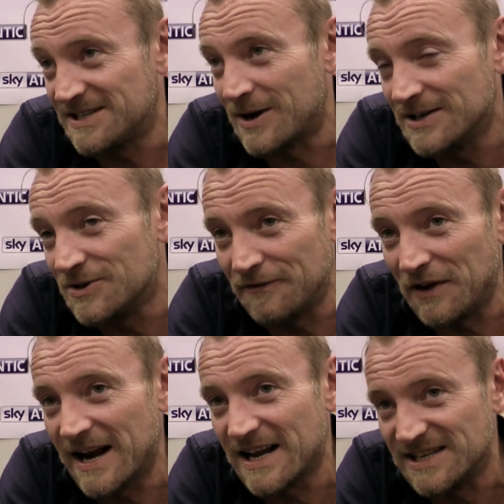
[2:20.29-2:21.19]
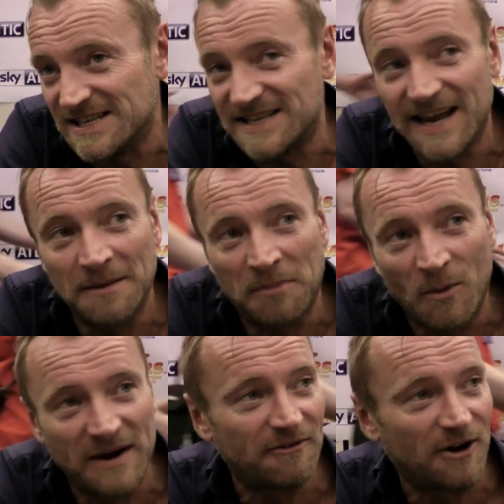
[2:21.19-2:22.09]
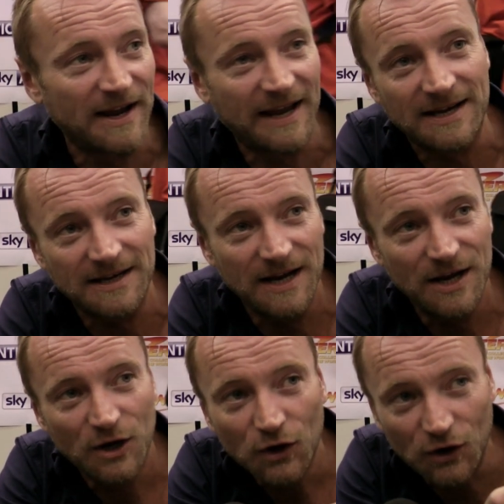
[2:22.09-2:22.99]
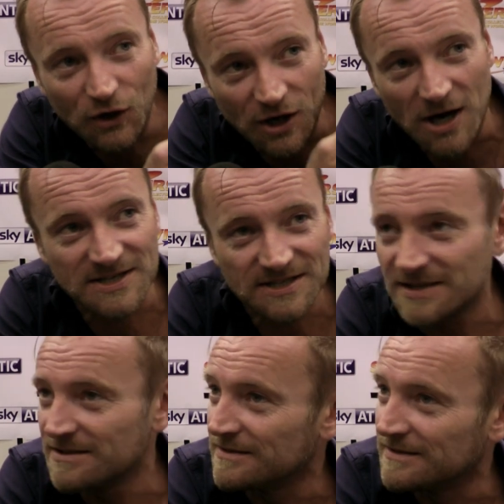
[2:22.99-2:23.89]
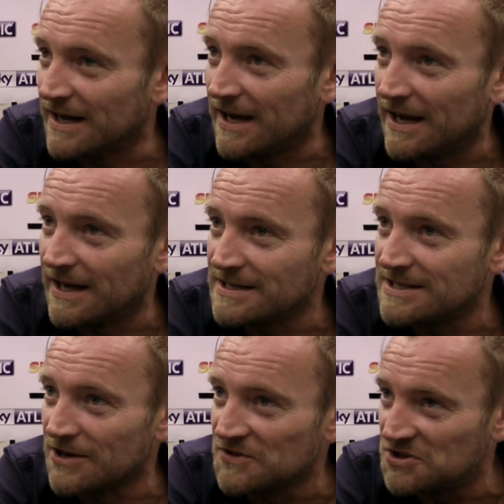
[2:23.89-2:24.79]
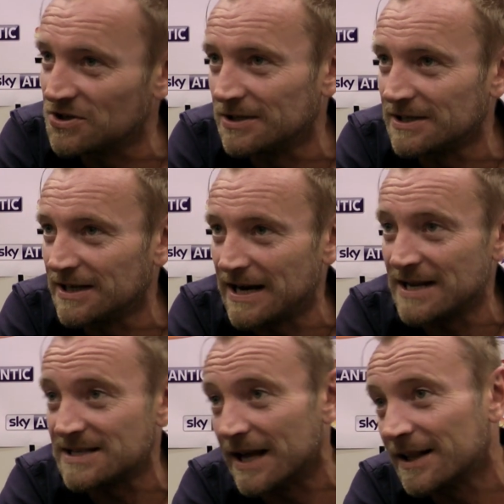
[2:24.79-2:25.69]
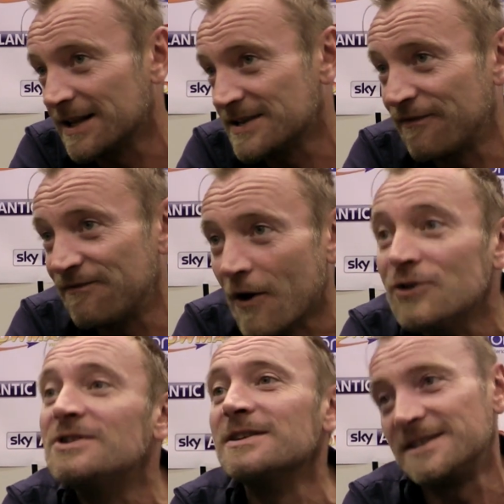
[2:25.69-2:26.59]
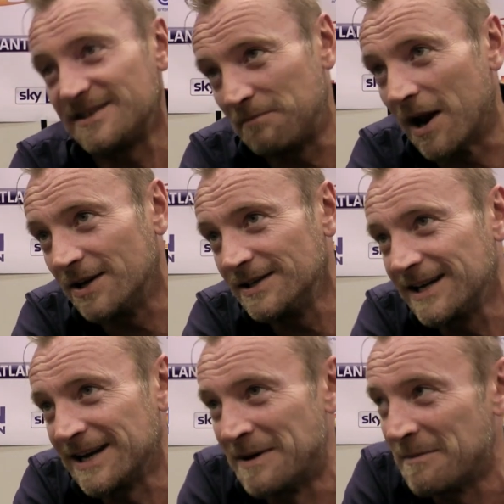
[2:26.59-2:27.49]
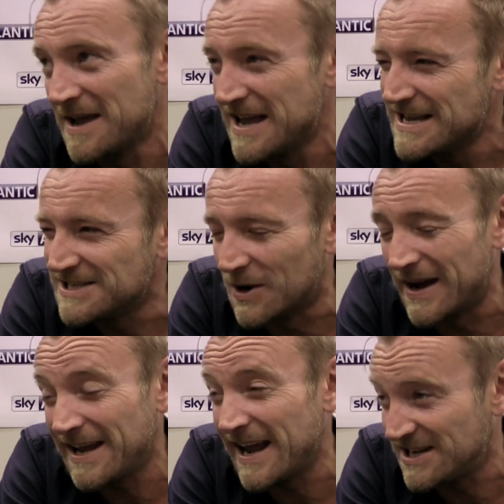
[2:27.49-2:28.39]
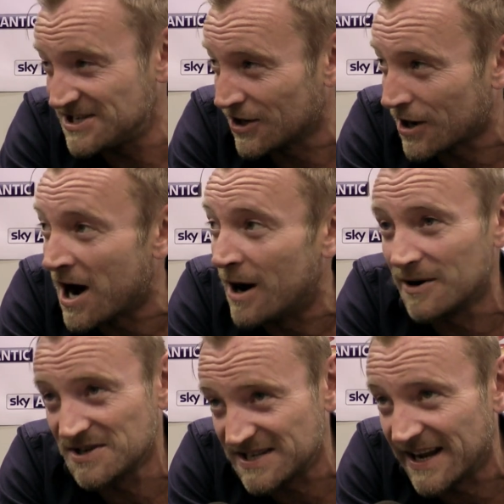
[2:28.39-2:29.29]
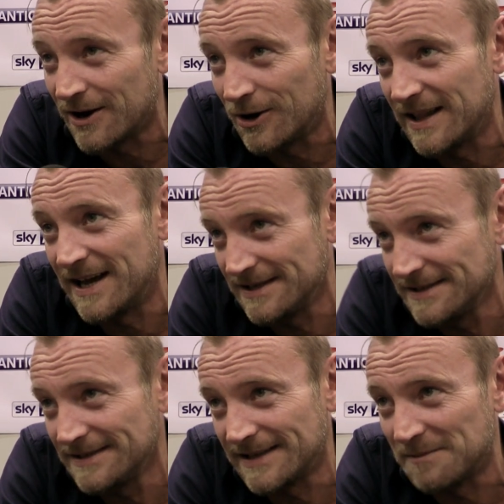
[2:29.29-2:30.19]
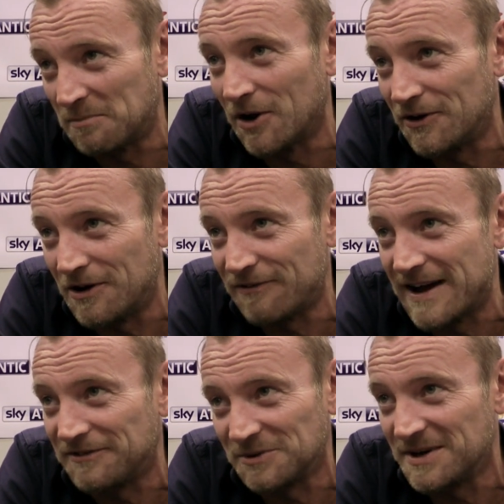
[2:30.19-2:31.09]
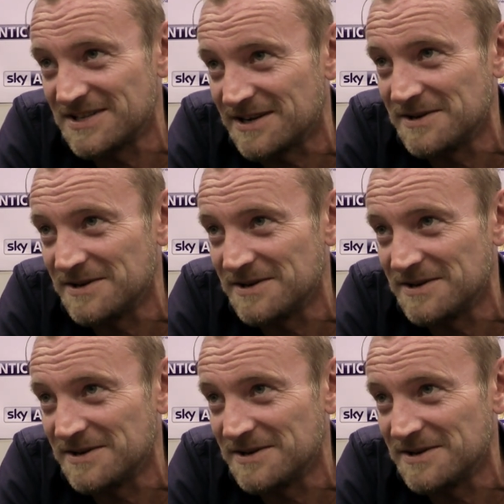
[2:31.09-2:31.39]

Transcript: So I don't know if you can actually see it, but whenever I get cut down the shoulder, it's like there's fountains of blood come up. So it took hours to get all that blood off afterwards.